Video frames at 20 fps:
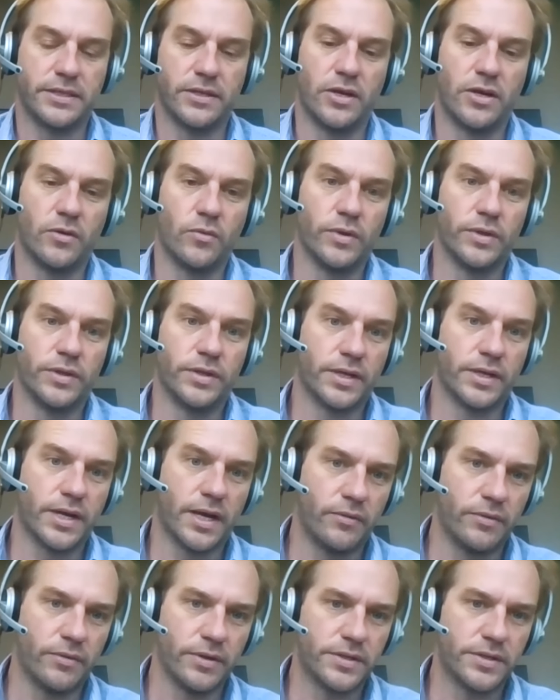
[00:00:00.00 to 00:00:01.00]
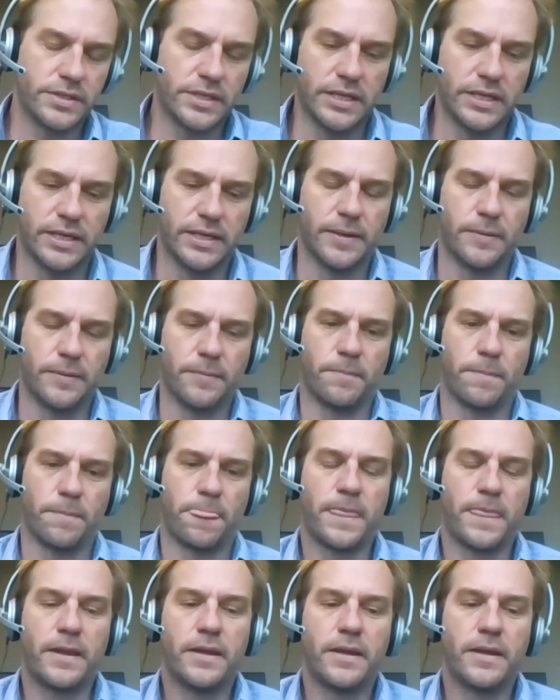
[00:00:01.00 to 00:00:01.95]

along with the current um,